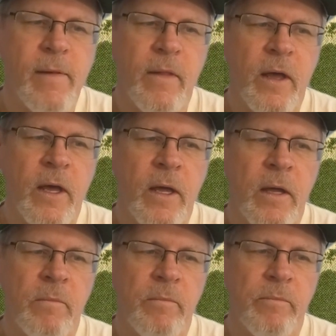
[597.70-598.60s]

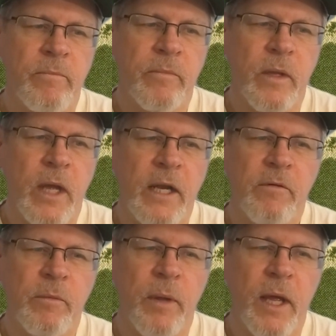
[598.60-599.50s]
I
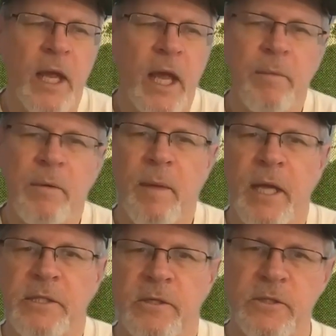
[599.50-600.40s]
never play Appa
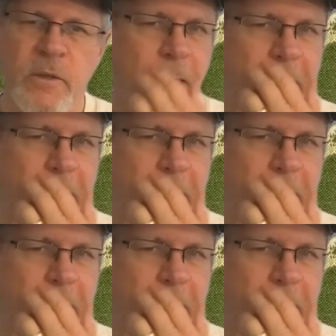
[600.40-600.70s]
Master, so I